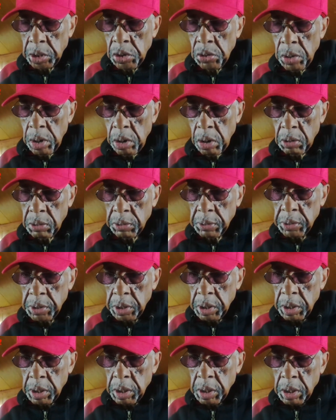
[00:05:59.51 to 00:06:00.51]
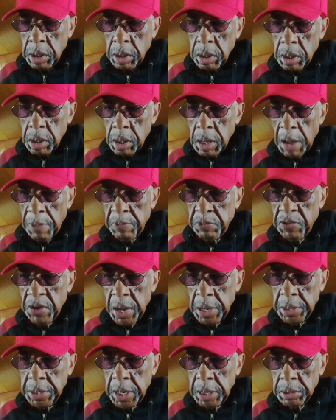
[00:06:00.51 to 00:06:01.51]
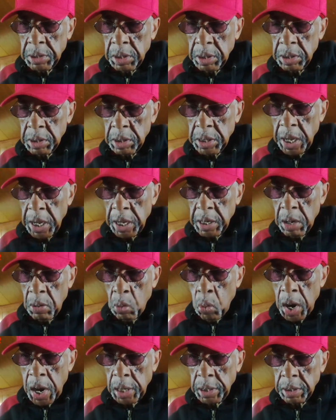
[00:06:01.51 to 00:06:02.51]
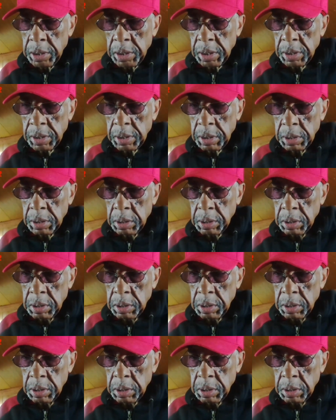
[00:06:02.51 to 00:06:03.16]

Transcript: you know found out the other day that Wallace